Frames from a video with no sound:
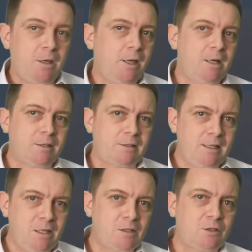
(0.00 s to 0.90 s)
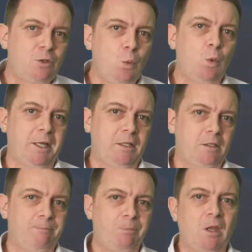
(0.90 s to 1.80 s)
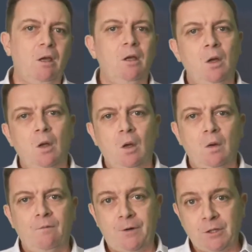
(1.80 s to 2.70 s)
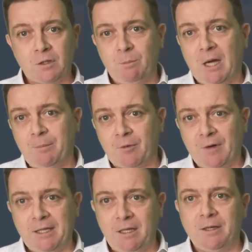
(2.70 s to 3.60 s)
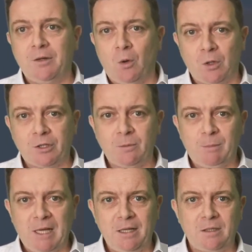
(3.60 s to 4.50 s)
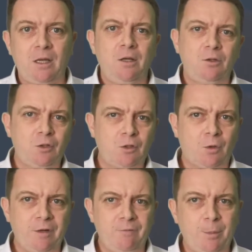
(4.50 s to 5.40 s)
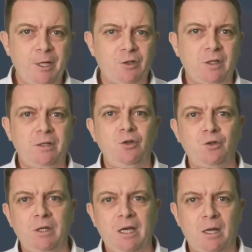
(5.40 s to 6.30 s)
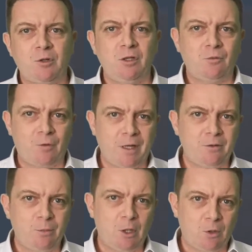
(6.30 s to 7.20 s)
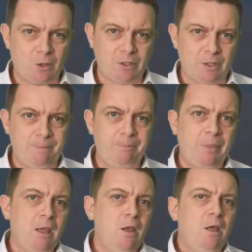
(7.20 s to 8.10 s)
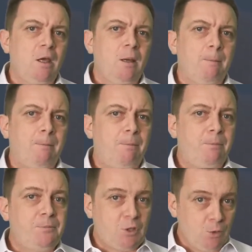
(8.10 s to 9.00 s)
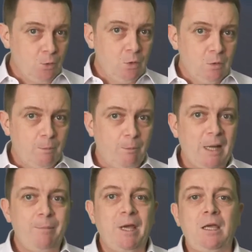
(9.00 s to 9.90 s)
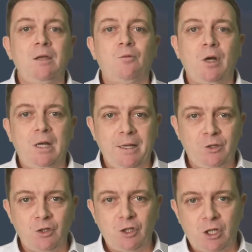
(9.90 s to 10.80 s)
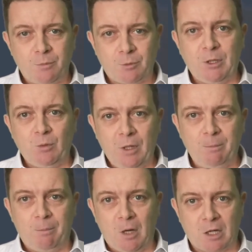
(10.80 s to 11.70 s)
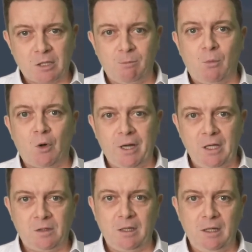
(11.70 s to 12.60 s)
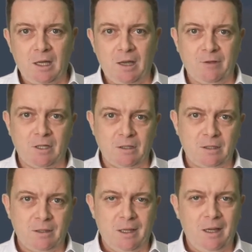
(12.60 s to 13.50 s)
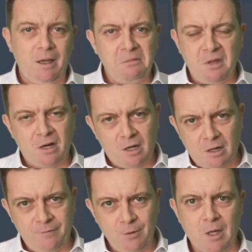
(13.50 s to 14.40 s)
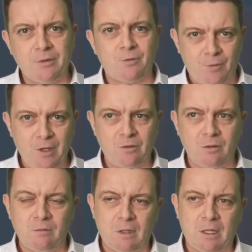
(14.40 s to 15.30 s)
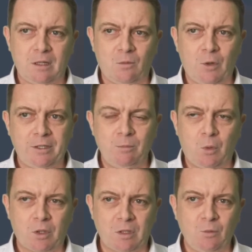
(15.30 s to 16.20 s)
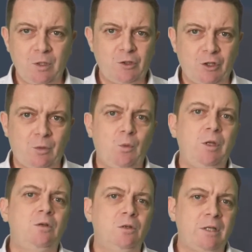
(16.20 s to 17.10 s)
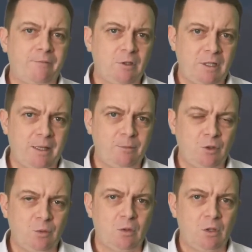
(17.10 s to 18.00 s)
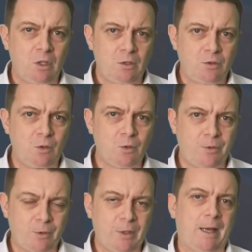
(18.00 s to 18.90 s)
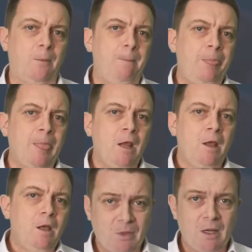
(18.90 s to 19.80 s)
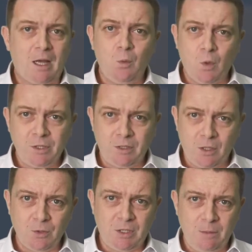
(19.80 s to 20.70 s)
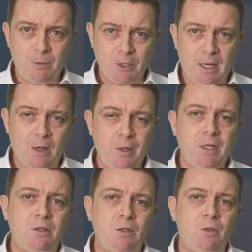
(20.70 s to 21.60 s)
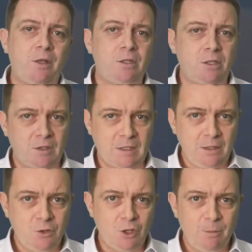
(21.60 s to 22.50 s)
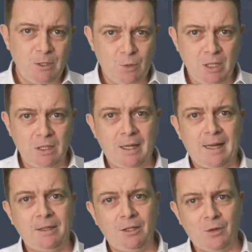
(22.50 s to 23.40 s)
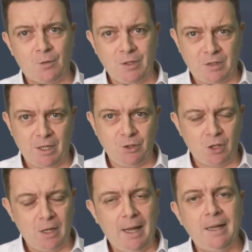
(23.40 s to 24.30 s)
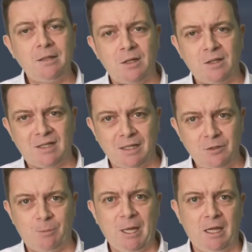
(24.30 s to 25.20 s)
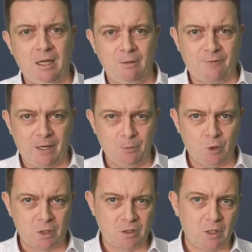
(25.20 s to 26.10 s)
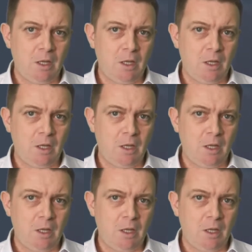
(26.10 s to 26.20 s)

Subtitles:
In at least 2 ways. First, by providing an ordered place to store information that usually comes into random order. 2, by making relationships between parts more easily evident. And there are a few other reasons quite important which we don't have the time to go through now. I won't go deeper now into the distinction between categorization and sense-making frameworks.